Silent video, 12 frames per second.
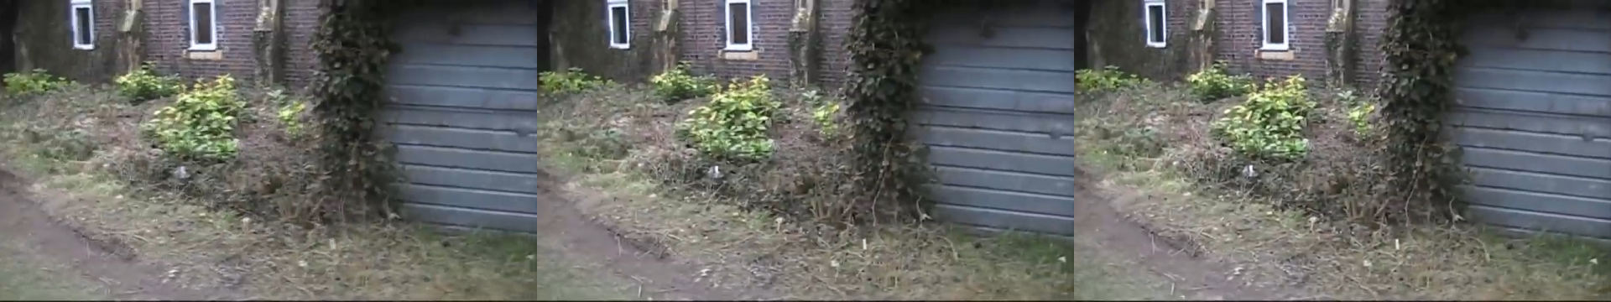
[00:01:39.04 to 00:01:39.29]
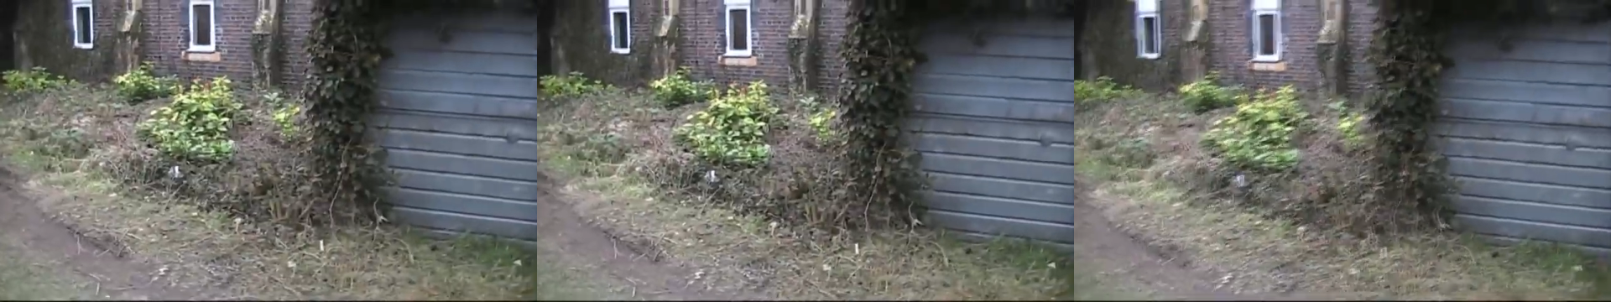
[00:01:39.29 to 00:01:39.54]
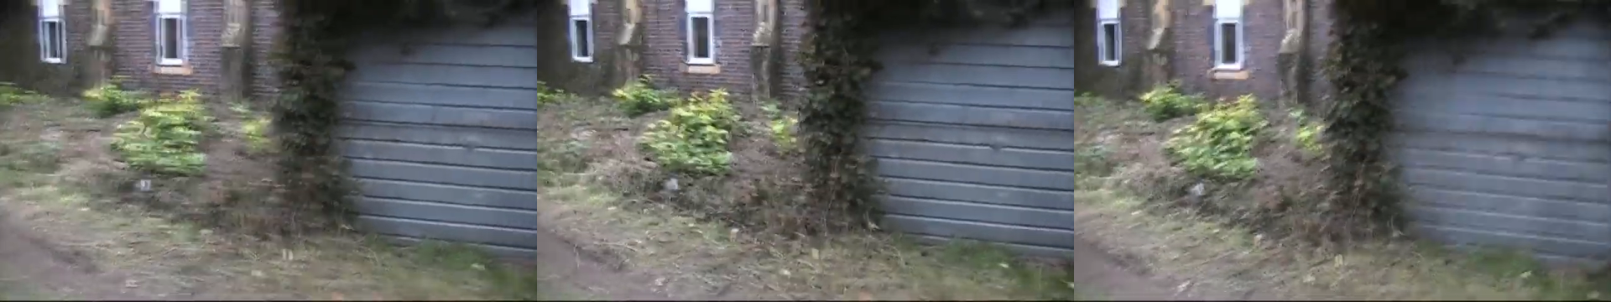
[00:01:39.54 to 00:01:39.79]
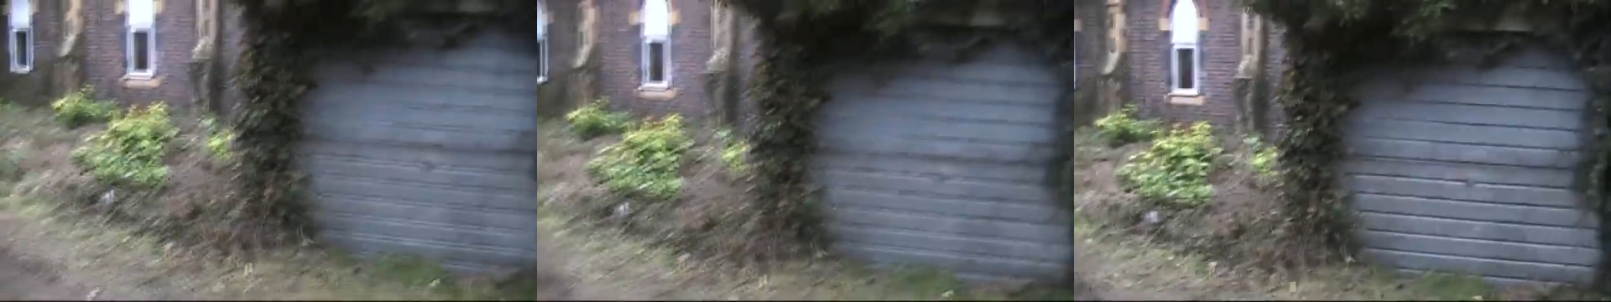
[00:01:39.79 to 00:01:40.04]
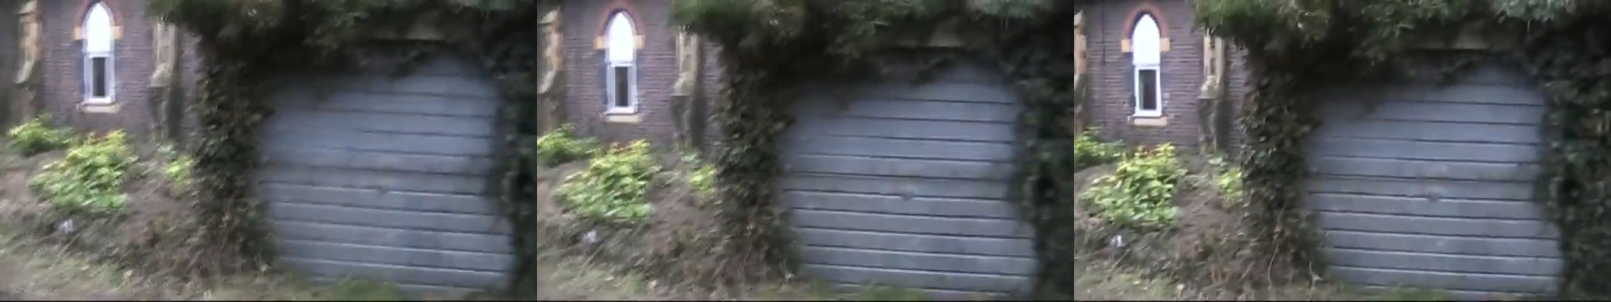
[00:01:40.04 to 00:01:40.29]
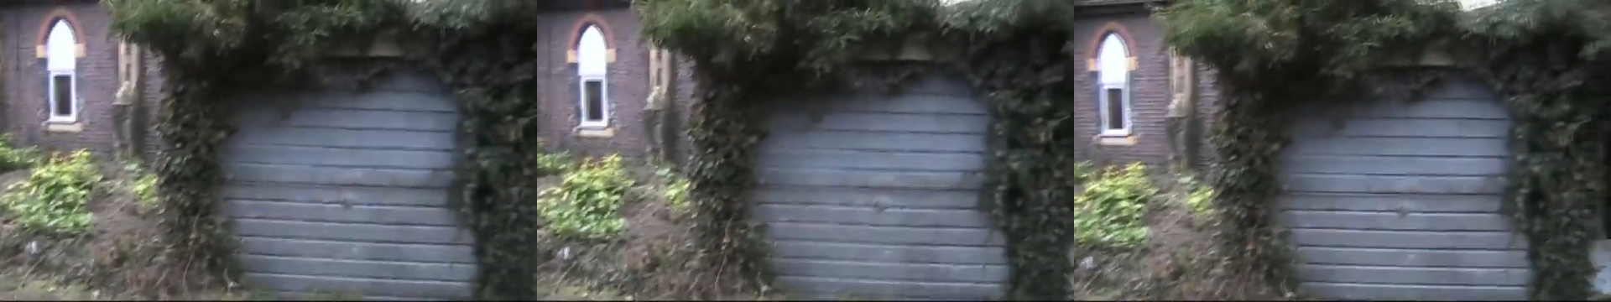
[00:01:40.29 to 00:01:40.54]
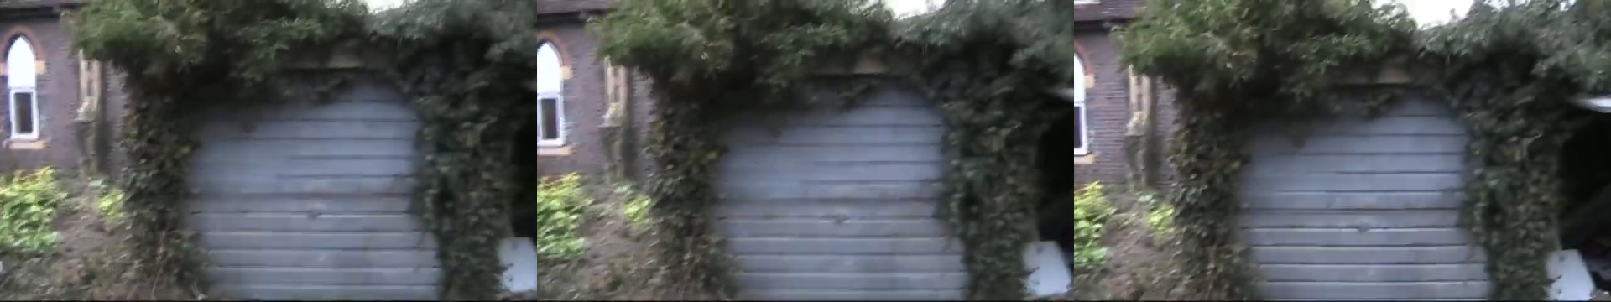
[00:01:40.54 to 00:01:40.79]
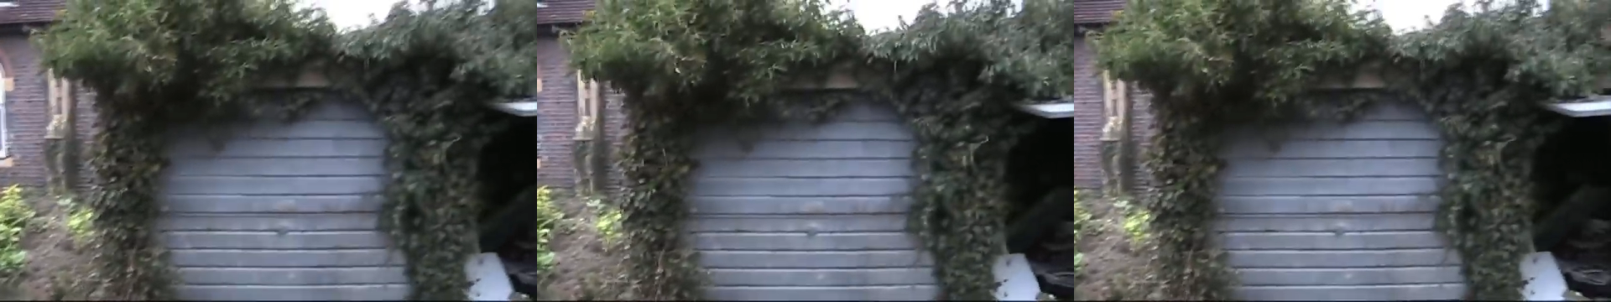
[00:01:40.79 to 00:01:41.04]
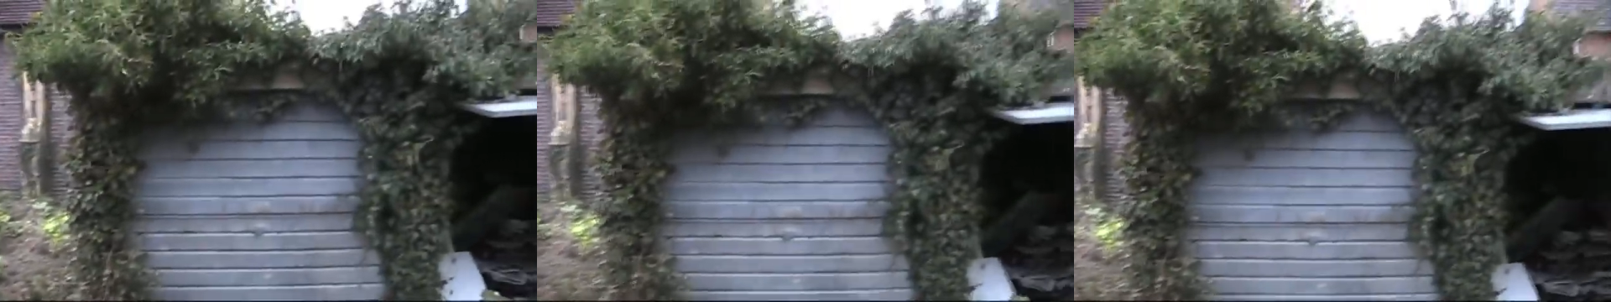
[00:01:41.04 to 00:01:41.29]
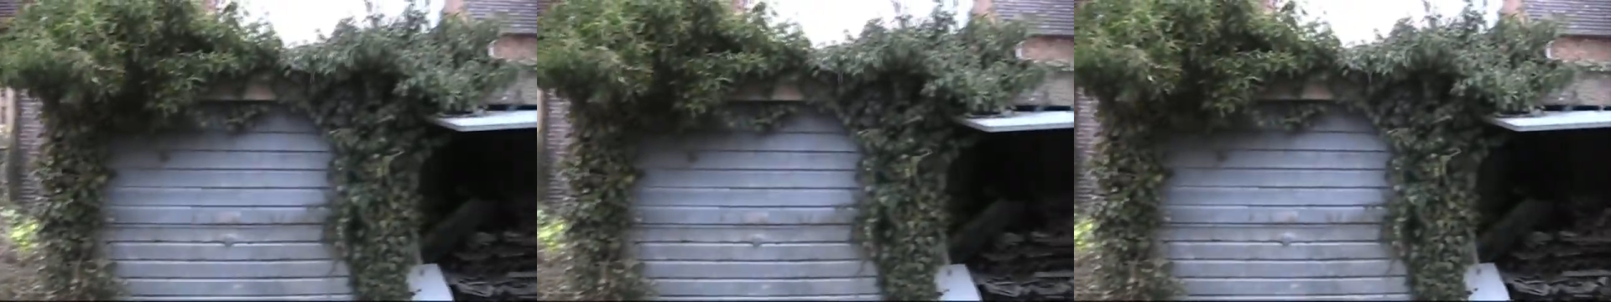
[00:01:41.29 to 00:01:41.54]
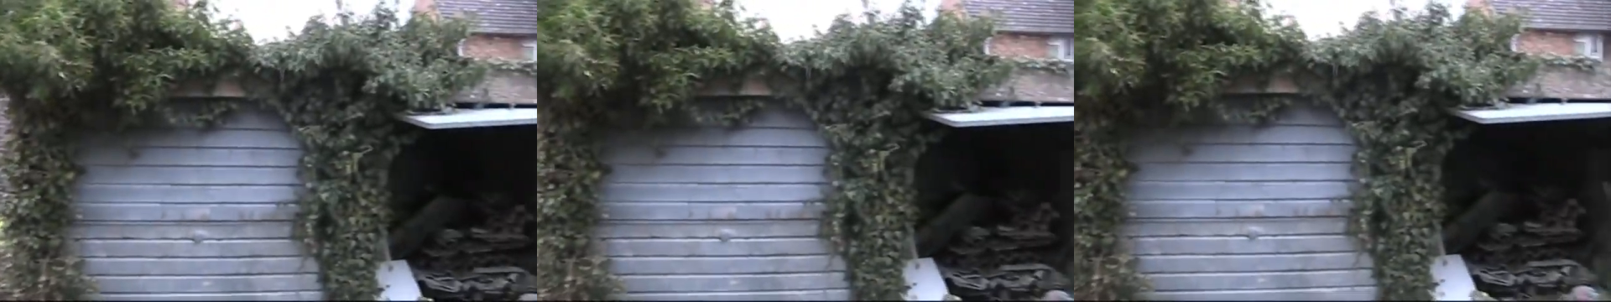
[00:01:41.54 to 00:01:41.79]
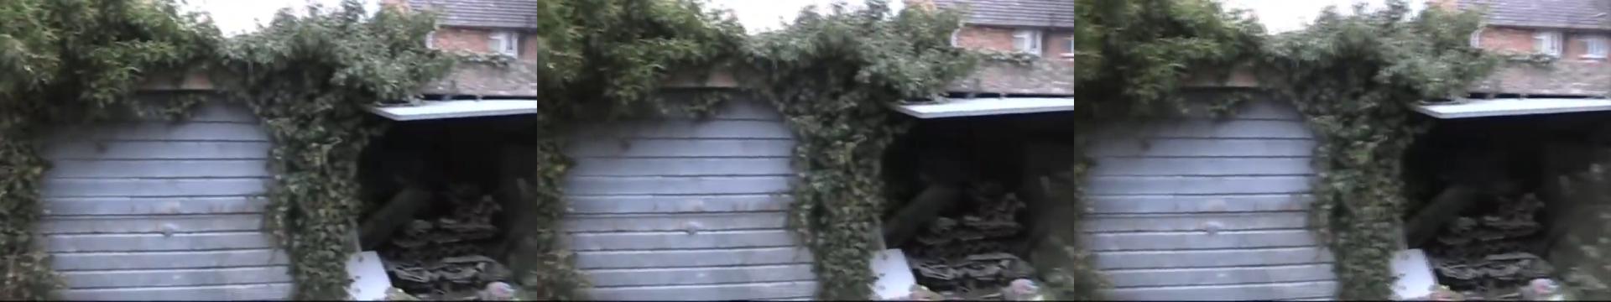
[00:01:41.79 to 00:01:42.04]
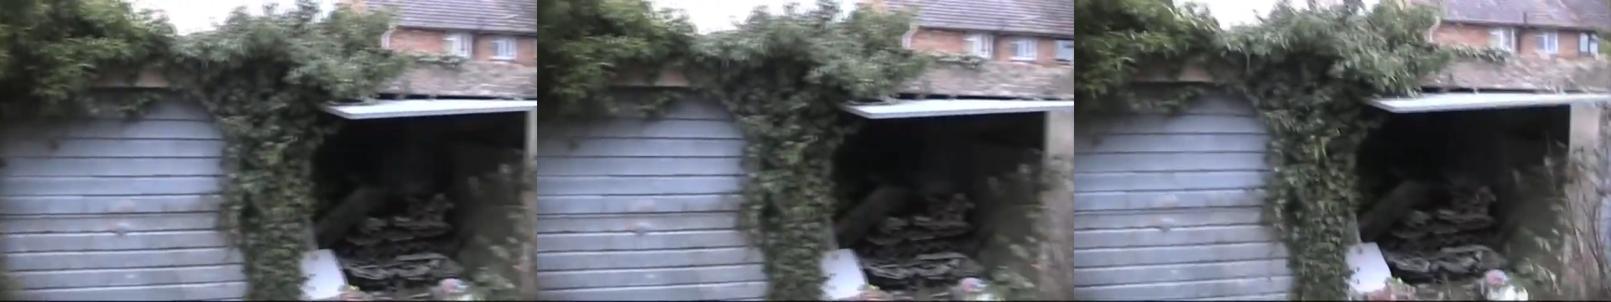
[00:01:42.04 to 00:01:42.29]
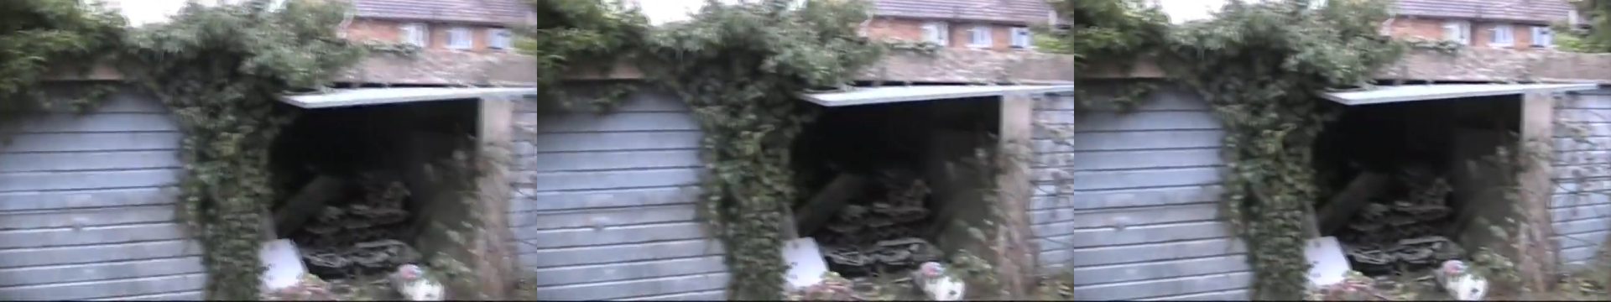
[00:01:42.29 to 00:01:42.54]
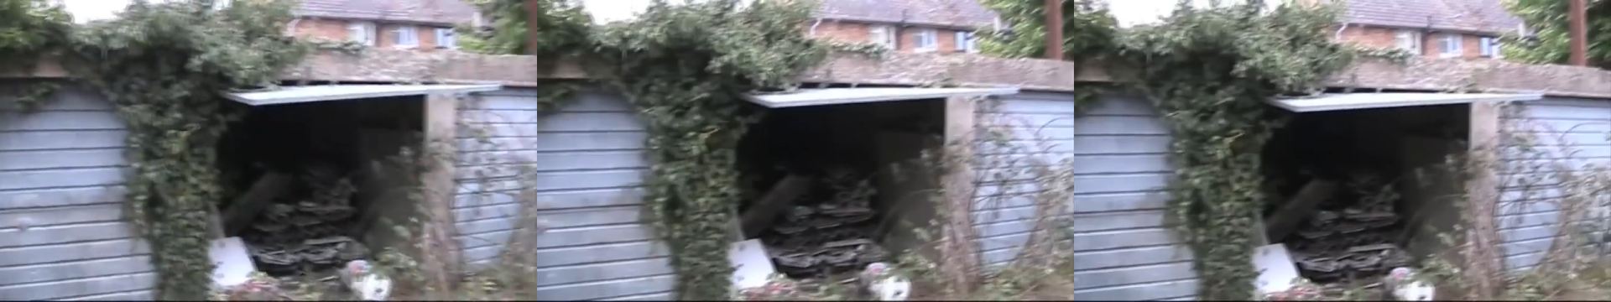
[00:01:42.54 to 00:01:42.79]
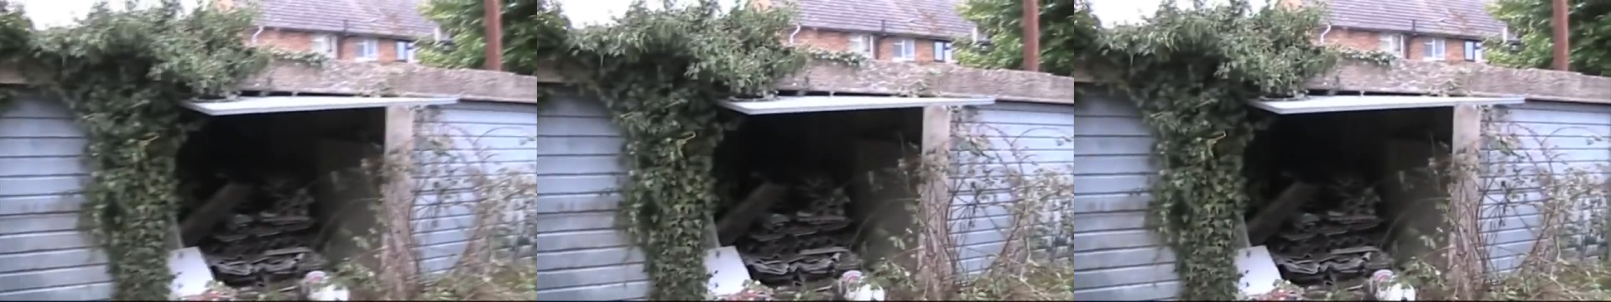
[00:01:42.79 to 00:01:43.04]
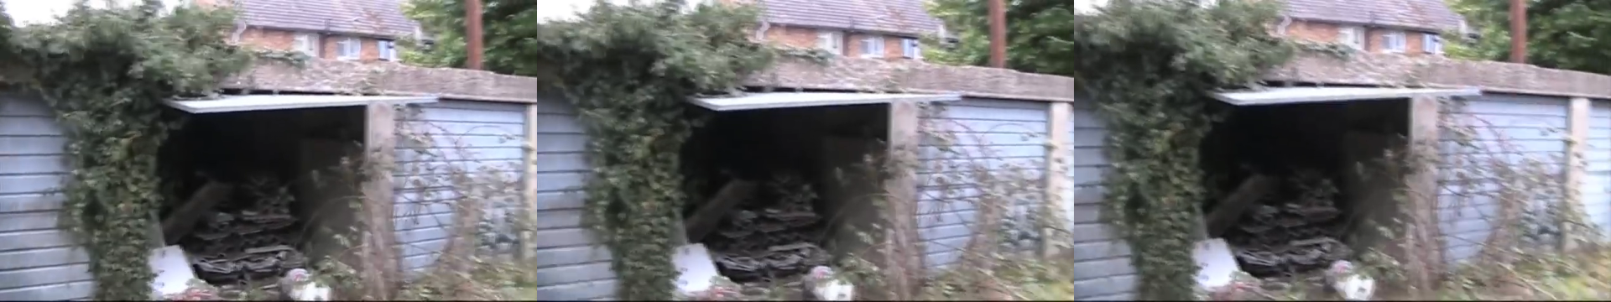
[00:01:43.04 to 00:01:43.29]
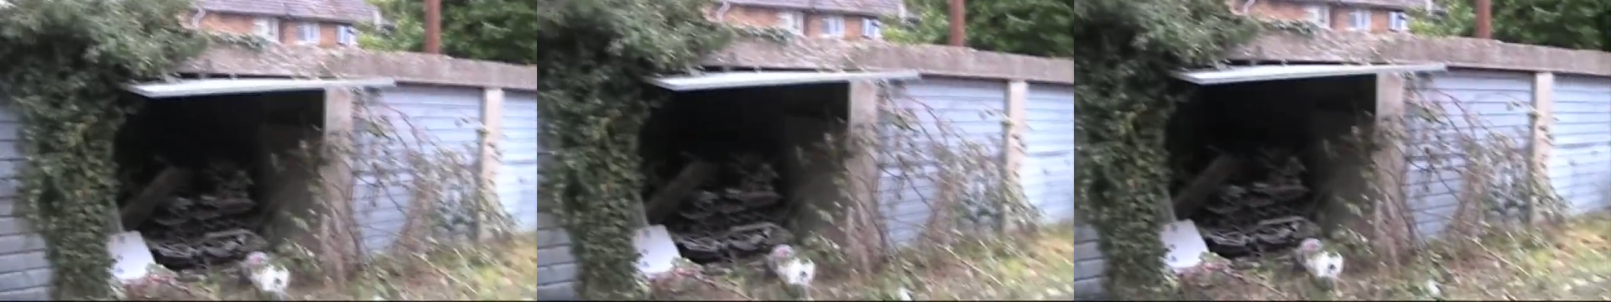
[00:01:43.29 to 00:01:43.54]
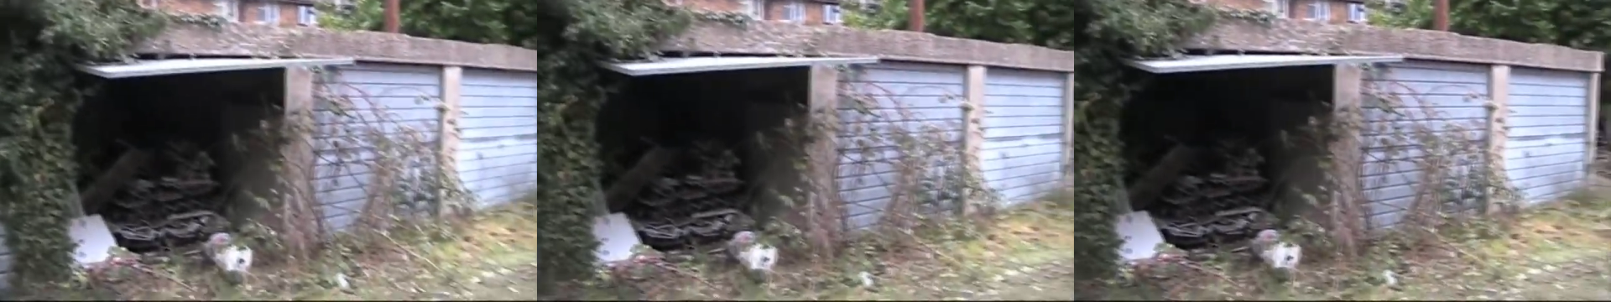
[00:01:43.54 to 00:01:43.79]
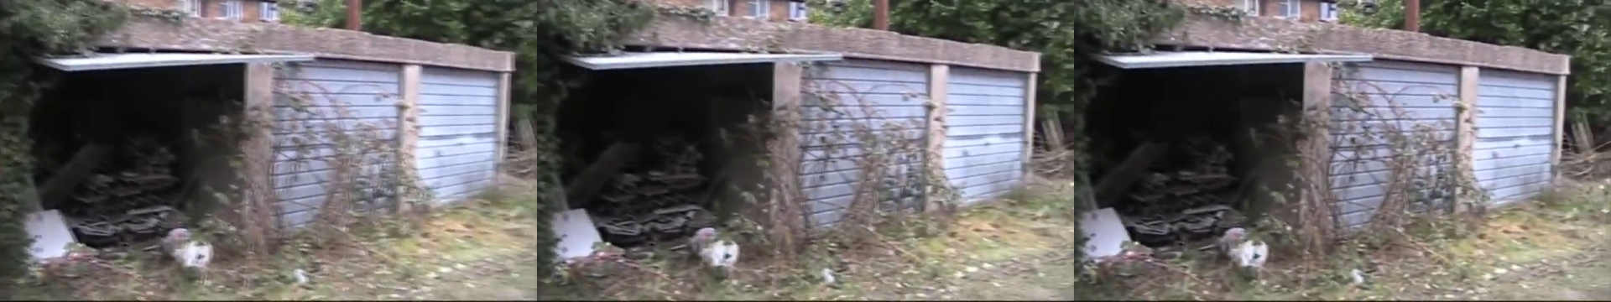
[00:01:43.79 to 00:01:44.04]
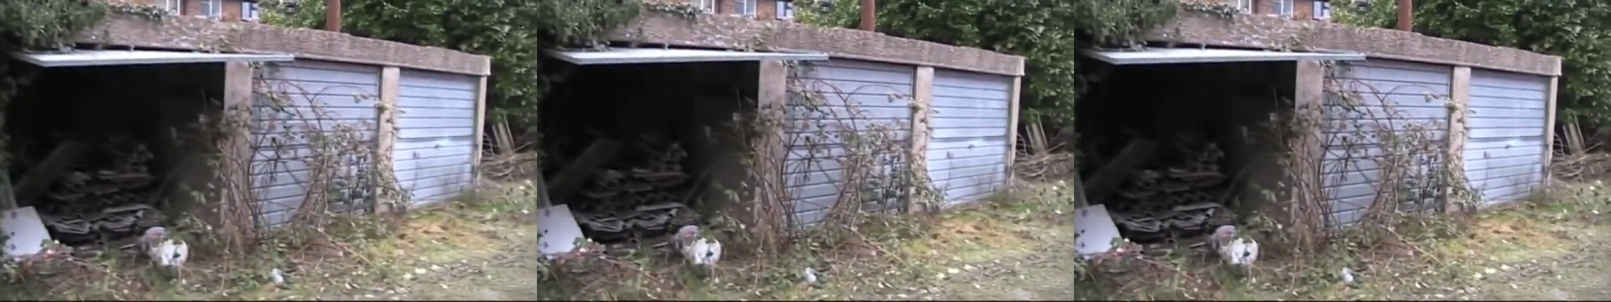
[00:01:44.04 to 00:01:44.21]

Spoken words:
Nobody's mouth can be seen.